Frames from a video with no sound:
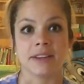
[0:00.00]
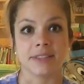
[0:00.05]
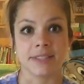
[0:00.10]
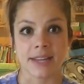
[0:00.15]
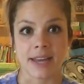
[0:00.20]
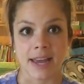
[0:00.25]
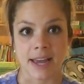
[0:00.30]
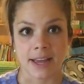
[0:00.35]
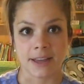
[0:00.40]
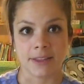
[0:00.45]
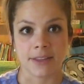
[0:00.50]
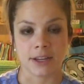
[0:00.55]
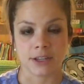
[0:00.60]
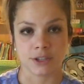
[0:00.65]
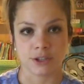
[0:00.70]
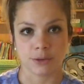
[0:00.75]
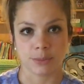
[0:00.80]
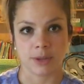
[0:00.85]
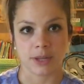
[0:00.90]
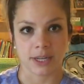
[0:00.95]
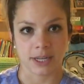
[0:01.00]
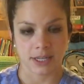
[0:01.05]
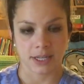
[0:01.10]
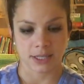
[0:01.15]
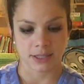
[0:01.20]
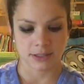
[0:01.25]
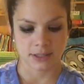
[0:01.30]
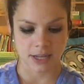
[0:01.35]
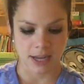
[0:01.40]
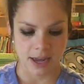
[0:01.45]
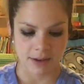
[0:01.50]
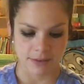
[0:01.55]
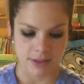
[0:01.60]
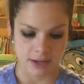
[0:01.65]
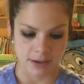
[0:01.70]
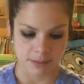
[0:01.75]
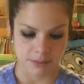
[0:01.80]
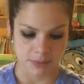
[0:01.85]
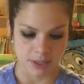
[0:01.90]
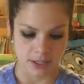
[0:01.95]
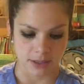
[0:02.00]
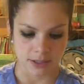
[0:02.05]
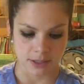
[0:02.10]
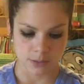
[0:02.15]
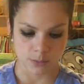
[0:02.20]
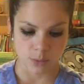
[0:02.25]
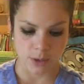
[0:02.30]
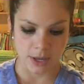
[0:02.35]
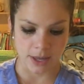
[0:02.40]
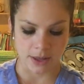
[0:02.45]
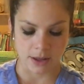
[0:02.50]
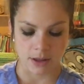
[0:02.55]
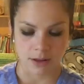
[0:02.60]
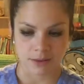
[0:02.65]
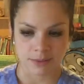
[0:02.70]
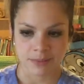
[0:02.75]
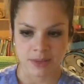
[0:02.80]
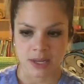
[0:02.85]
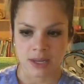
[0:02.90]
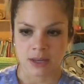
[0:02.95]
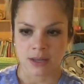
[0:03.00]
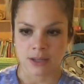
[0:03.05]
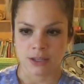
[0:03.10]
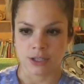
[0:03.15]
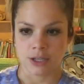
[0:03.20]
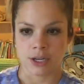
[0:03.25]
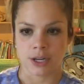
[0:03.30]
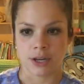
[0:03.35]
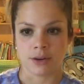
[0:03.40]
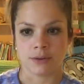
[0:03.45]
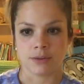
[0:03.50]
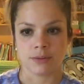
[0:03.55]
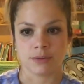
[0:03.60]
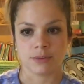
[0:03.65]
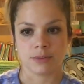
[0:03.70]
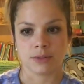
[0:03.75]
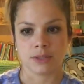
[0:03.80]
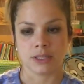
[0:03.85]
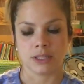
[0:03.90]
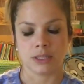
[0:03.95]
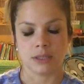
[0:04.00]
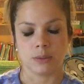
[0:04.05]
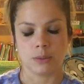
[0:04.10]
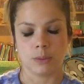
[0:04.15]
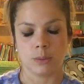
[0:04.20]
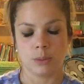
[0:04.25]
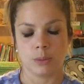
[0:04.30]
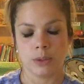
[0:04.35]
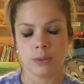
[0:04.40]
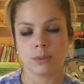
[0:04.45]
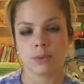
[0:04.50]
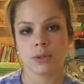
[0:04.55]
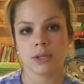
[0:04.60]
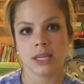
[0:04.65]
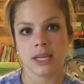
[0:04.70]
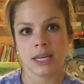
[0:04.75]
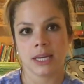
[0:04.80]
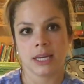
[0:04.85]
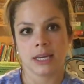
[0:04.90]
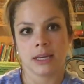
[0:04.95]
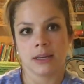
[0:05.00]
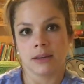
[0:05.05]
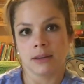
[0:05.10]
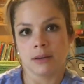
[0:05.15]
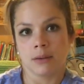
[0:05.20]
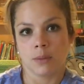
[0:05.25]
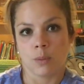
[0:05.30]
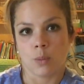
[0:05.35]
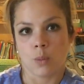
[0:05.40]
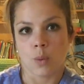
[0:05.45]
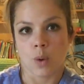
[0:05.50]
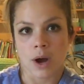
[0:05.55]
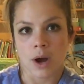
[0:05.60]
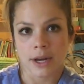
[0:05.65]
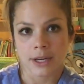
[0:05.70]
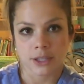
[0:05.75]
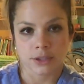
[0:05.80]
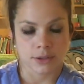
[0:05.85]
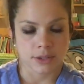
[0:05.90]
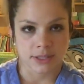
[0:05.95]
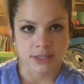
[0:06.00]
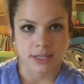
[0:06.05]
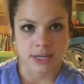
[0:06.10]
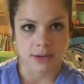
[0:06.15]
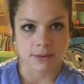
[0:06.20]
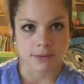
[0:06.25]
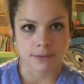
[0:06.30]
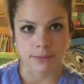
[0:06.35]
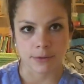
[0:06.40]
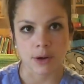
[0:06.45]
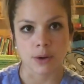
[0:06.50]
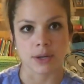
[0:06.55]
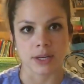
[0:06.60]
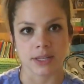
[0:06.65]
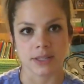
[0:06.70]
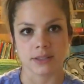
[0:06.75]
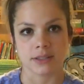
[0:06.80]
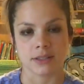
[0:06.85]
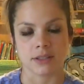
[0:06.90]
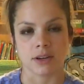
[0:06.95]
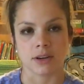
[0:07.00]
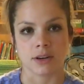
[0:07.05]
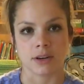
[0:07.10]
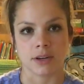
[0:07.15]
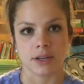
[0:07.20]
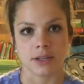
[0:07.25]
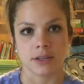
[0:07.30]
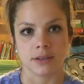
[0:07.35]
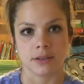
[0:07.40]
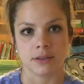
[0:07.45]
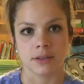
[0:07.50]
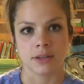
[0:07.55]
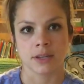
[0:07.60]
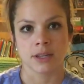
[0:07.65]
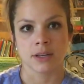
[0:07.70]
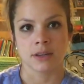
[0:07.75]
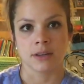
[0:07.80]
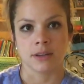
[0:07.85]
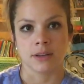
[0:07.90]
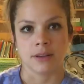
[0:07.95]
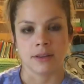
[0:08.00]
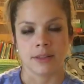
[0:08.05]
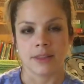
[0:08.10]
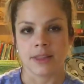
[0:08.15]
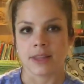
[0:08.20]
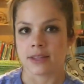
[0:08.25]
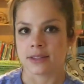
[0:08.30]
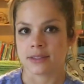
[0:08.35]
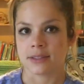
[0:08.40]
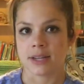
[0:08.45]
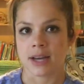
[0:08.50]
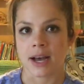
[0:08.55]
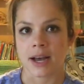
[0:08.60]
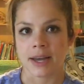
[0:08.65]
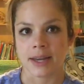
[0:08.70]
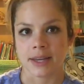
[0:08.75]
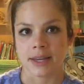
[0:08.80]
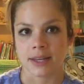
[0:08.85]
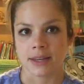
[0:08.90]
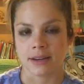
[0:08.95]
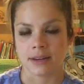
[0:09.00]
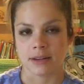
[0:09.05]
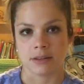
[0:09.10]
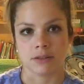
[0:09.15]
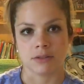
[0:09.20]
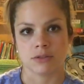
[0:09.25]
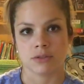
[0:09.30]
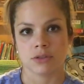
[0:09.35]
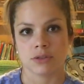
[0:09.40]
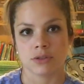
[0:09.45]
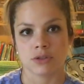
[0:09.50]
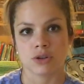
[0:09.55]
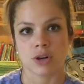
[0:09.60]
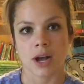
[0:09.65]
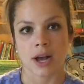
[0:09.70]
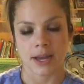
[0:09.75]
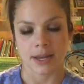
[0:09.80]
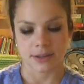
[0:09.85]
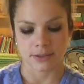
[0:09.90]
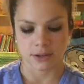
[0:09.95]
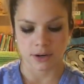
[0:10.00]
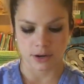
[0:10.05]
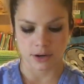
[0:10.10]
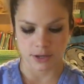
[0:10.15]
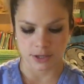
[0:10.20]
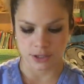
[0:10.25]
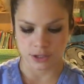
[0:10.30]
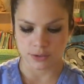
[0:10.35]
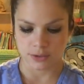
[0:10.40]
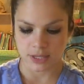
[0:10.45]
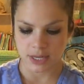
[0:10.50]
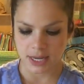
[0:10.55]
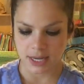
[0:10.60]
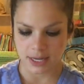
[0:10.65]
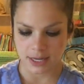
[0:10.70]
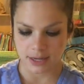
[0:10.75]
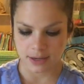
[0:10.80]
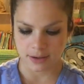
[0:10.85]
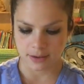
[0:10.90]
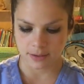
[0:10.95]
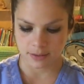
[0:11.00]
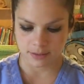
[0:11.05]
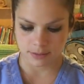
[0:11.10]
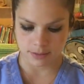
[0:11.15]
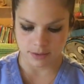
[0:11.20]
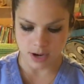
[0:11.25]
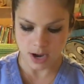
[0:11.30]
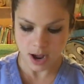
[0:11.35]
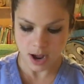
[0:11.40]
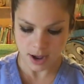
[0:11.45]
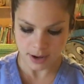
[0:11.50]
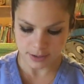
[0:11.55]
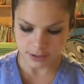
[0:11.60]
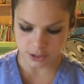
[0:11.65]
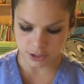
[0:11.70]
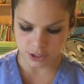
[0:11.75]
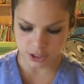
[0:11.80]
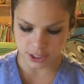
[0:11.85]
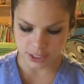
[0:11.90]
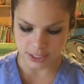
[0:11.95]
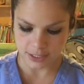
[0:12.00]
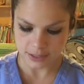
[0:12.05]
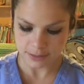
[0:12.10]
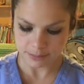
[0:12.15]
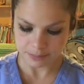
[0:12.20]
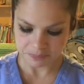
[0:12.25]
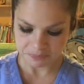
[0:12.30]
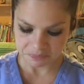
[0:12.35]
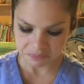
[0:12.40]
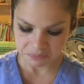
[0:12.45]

day that you're planning to have that meal as well. You know, we really want you to stay focused on this diet and try as hard as you can not to cheat.